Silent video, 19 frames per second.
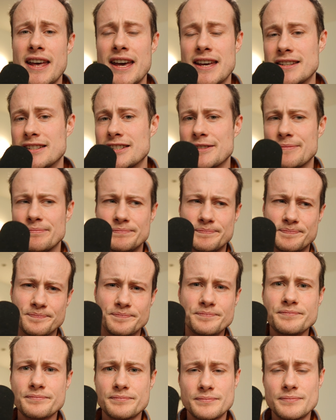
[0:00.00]
And
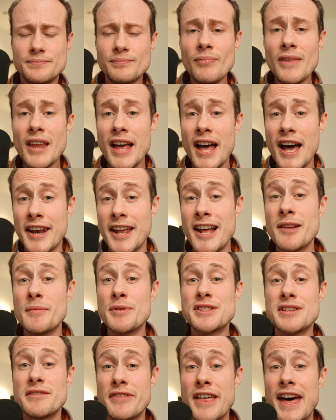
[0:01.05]
an
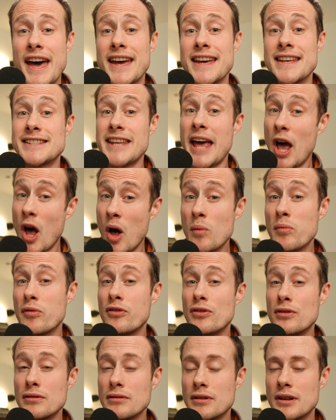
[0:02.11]
element of that is
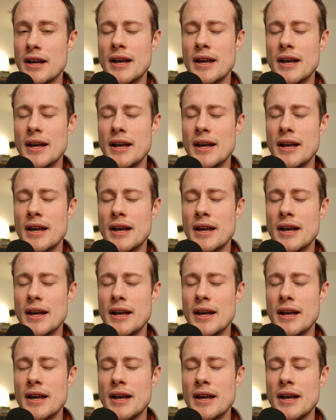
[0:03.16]
helpful,